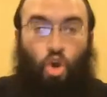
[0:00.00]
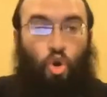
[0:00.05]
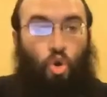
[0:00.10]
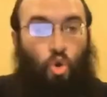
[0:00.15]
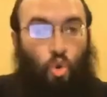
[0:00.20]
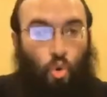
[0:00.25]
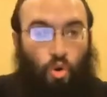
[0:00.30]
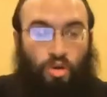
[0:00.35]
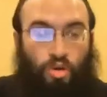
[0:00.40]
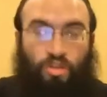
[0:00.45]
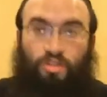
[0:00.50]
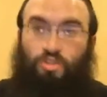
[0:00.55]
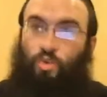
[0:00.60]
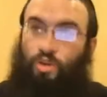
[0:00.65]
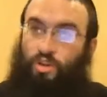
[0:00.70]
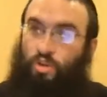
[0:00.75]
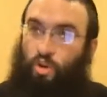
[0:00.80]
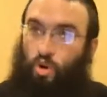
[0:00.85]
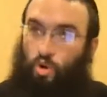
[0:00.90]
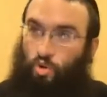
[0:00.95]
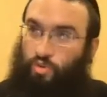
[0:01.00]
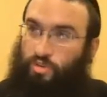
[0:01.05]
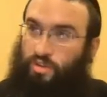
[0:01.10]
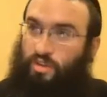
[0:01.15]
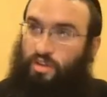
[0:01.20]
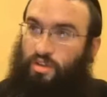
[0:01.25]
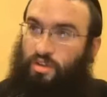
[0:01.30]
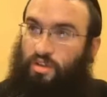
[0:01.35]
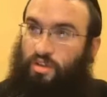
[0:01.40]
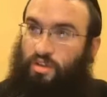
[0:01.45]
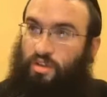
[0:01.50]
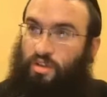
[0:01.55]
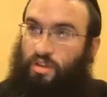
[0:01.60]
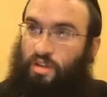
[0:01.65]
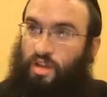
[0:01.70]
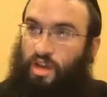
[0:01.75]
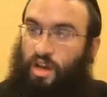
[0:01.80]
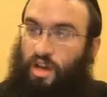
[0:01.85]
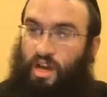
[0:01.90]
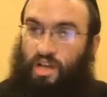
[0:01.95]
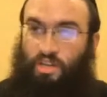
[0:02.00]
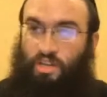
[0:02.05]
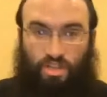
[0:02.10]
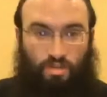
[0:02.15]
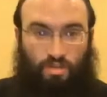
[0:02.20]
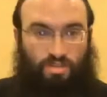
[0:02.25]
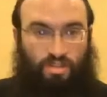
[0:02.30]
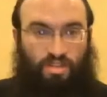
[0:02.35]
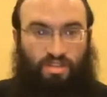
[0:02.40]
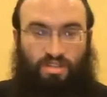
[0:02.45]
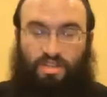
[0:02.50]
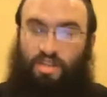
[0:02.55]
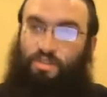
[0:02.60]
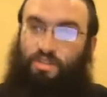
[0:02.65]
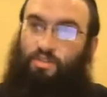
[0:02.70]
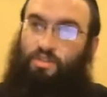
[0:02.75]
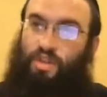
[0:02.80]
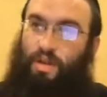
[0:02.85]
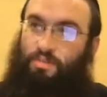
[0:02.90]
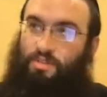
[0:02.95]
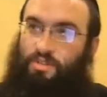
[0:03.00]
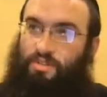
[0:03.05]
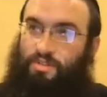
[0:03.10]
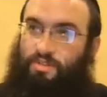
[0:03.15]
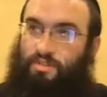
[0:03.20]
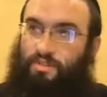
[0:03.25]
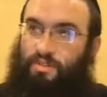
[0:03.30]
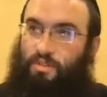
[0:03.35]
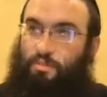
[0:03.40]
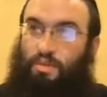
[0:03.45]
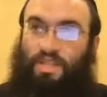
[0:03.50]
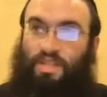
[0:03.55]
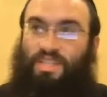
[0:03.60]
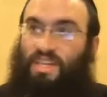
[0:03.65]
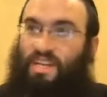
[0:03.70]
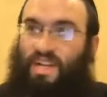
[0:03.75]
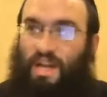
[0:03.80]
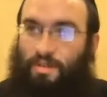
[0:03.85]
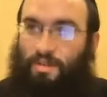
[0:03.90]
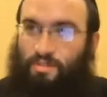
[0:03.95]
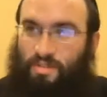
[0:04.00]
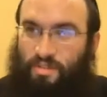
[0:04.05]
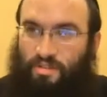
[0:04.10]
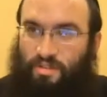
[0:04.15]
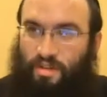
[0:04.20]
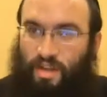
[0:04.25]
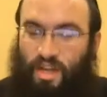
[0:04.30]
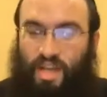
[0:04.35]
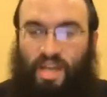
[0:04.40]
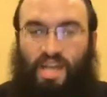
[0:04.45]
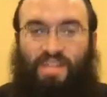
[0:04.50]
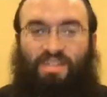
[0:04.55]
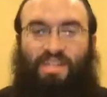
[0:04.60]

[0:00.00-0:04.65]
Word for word: According to where you're holding, Hashem's going to send you the obstacle, but it's not an obstacle.